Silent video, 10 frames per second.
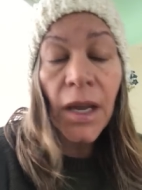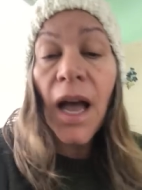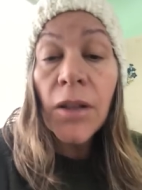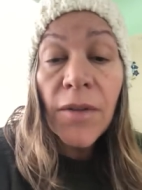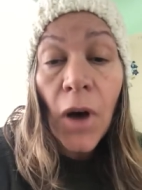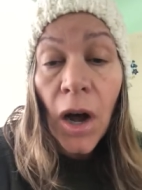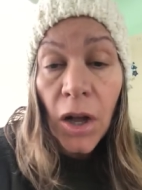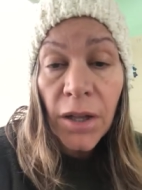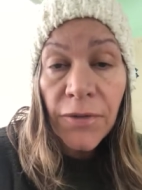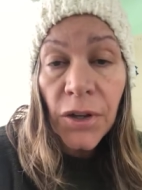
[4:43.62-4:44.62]
I love
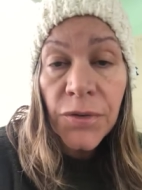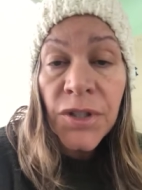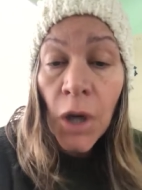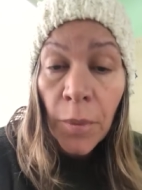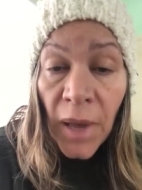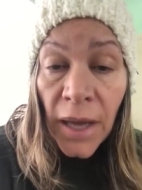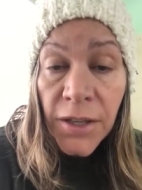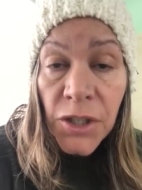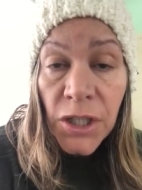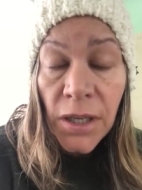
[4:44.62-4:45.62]
all of you so
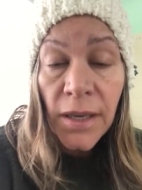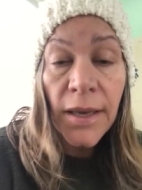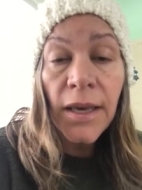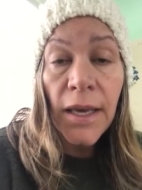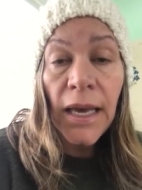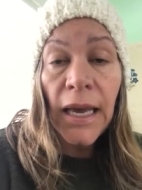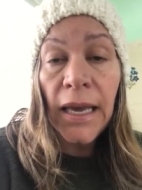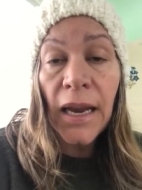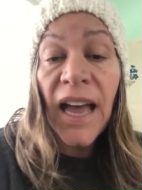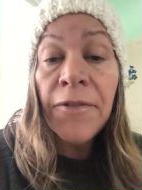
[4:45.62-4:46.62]
much,
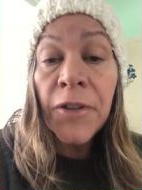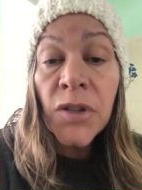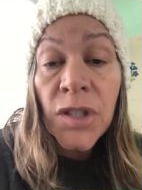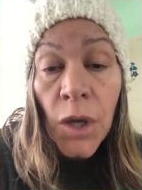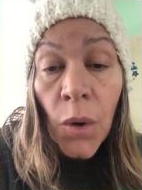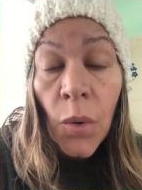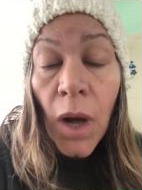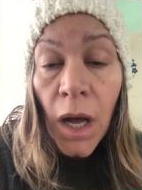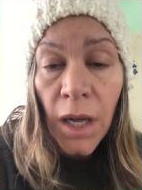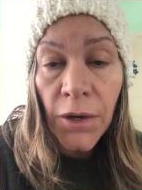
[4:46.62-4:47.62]
and I feel so
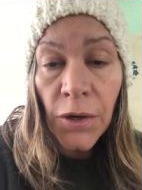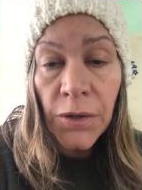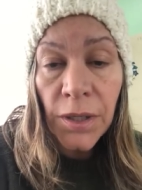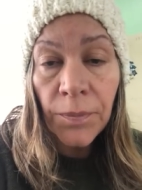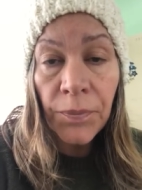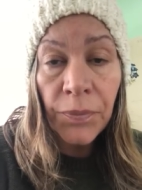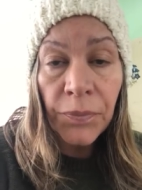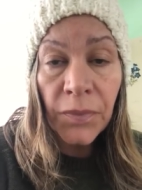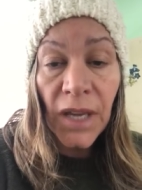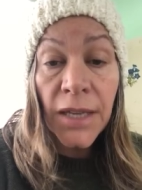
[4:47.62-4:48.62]
honored
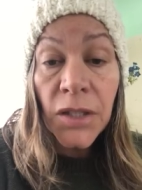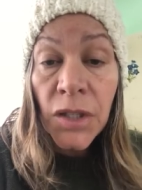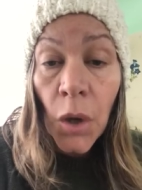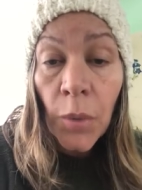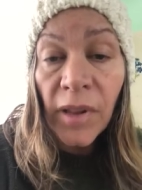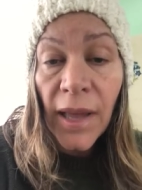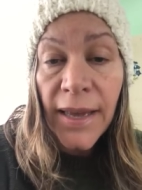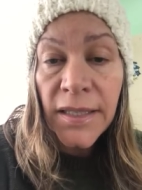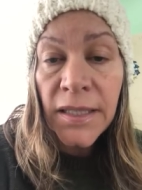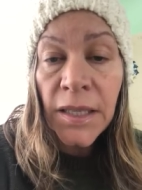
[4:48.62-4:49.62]
and so
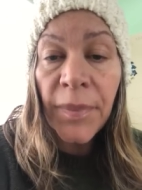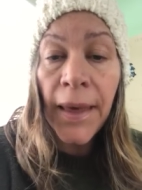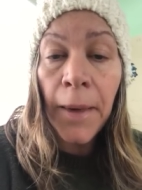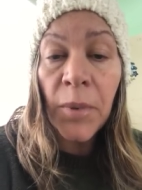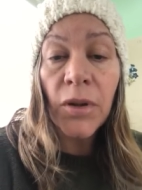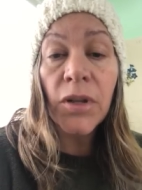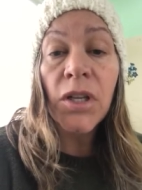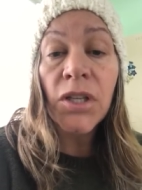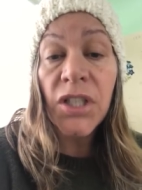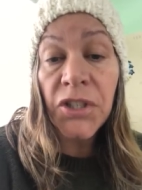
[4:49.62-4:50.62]
blessed to be able
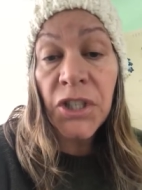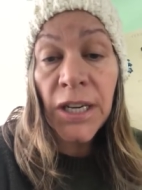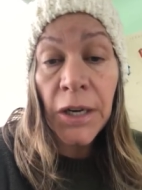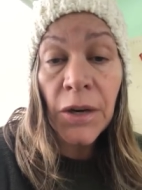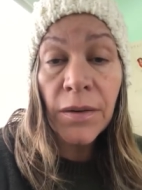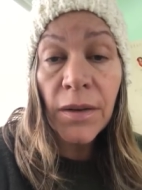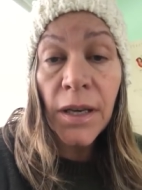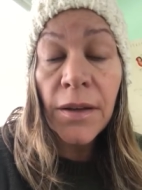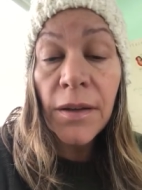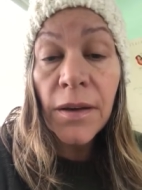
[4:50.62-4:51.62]
to share
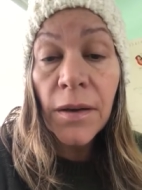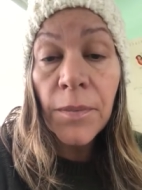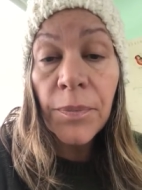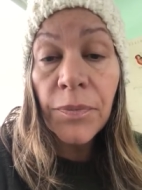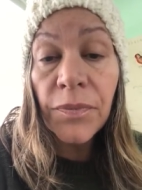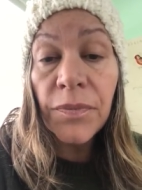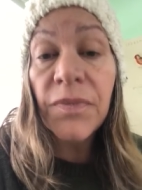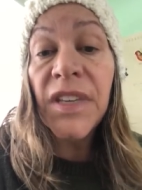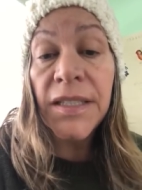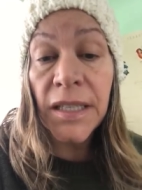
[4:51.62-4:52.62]

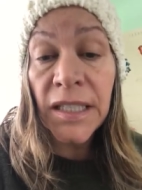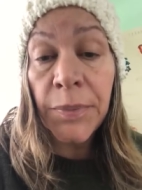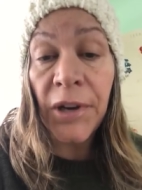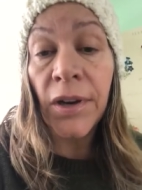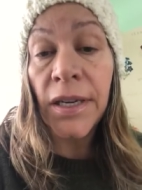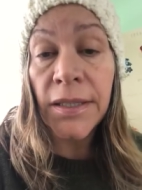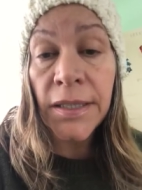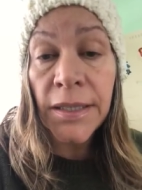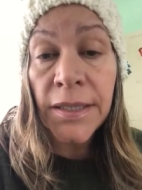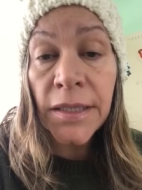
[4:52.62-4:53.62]
these
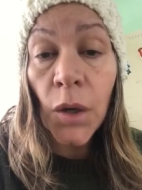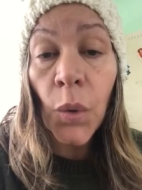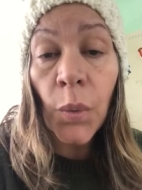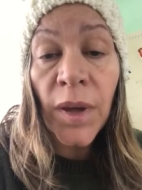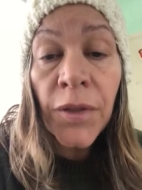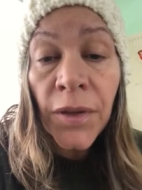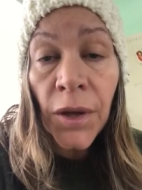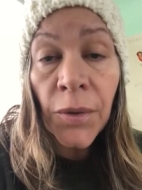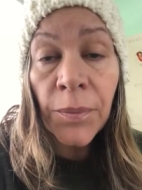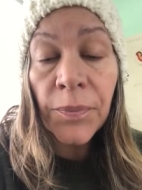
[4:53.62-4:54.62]
experiences with
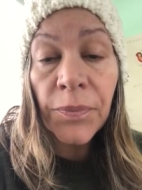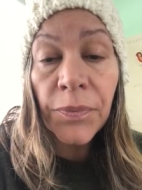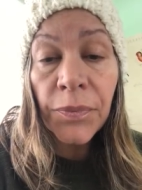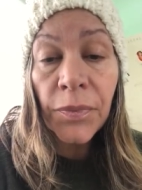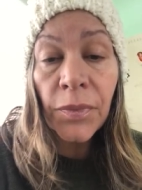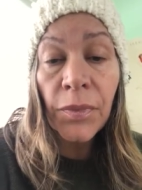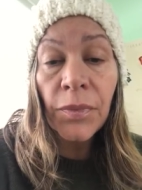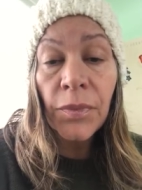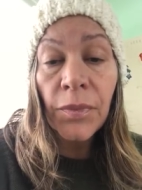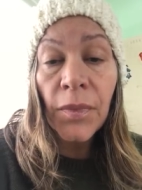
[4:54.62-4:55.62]
you.
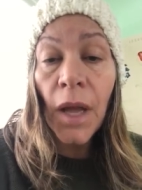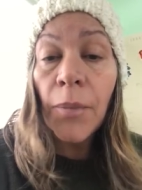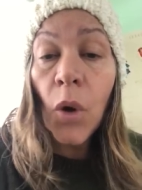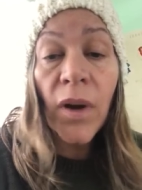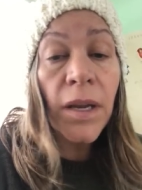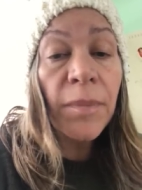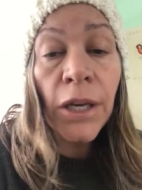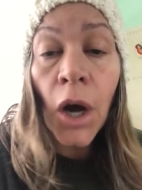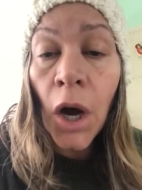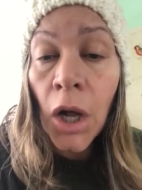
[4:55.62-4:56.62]
I'm going to
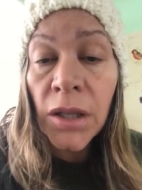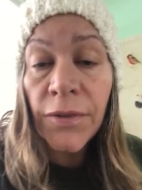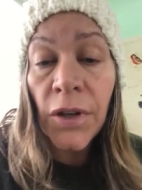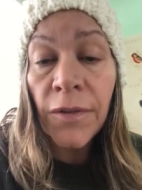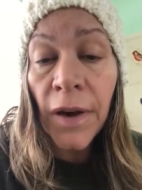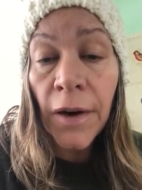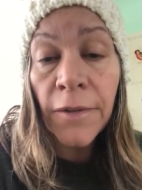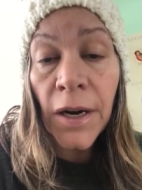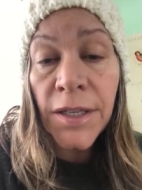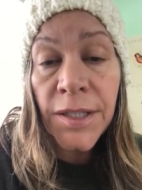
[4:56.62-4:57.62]
meet all of you very,
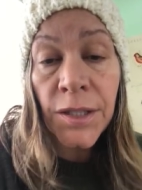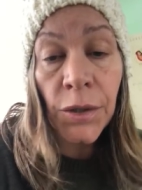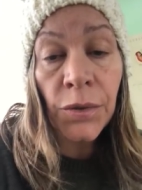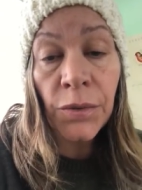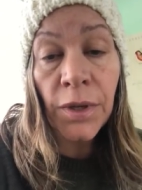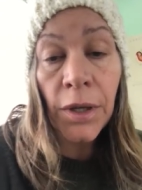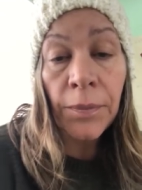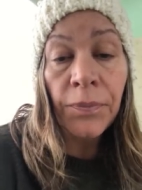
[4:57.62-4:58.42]
very soon.